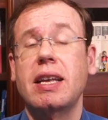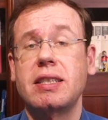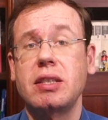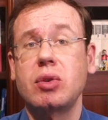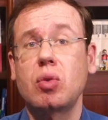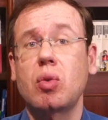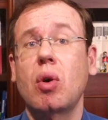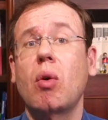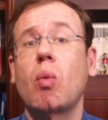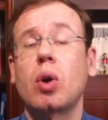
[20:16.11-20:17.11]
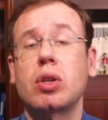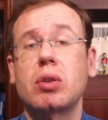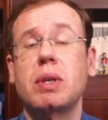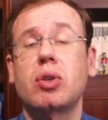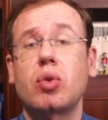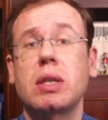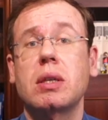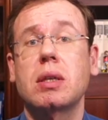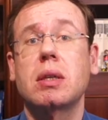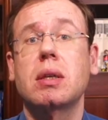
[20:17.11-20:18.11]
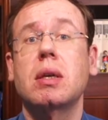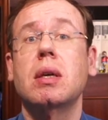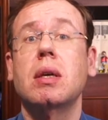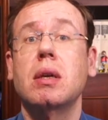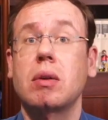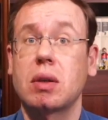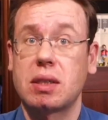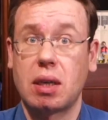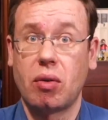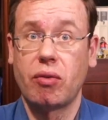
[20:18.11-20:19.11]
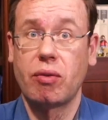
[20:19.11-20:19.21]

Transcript: as you want to be treated yourself.